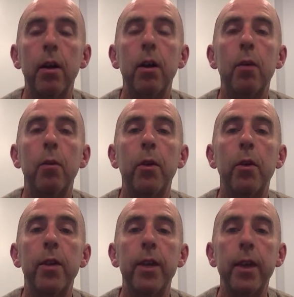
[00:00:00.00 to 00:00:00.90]
when they're
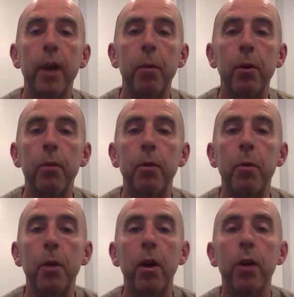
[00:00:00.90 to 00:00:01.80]
decoupled from an
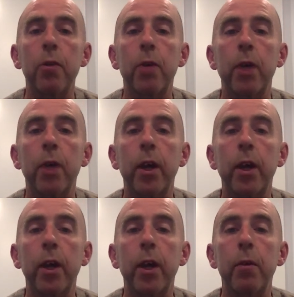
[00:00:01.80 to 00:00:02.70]
honest reckoning
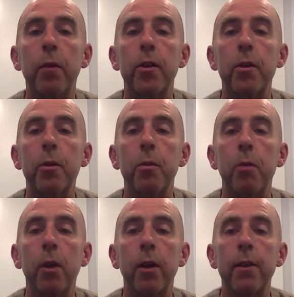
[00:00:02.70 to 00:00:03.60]
with the systems and
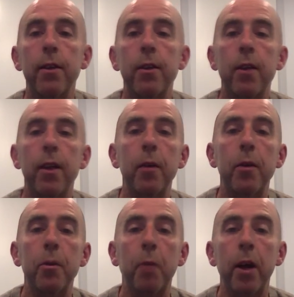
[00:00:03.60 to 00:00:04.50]
policies that
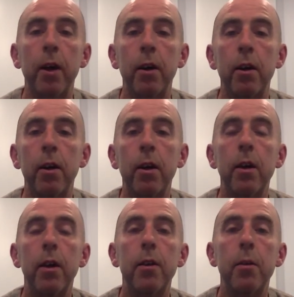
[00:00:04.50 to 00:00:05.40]
conspire
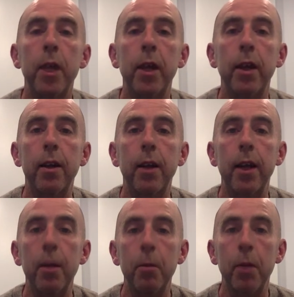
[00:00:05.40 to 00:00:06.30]
to make and to
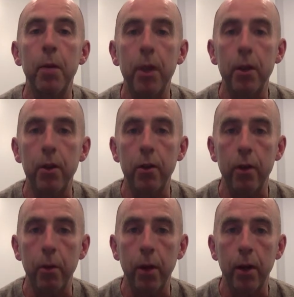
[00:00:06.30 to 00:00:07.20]
keep my patients unwell.